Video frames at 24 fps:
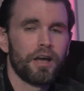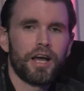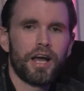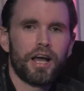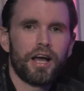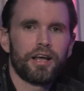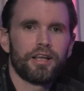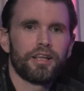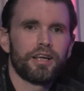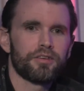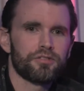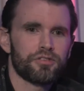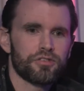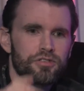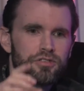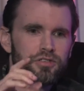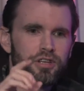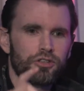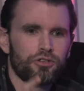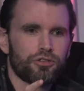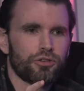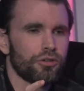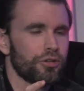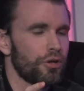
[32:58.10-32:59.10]
It's a
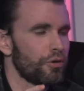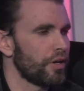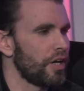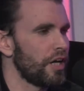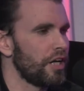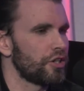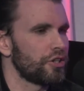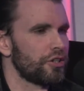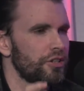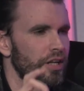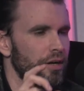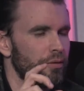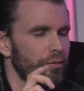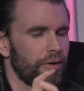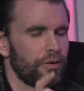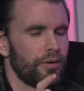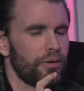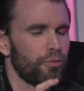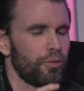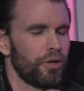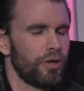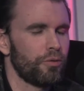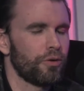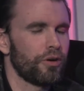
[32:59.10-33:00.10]
central location that
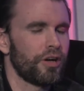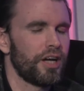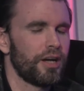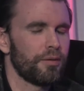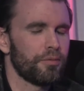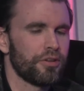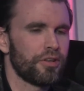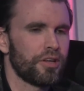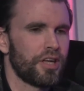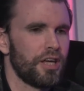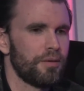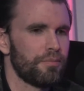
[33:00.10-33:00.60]
we were able to keep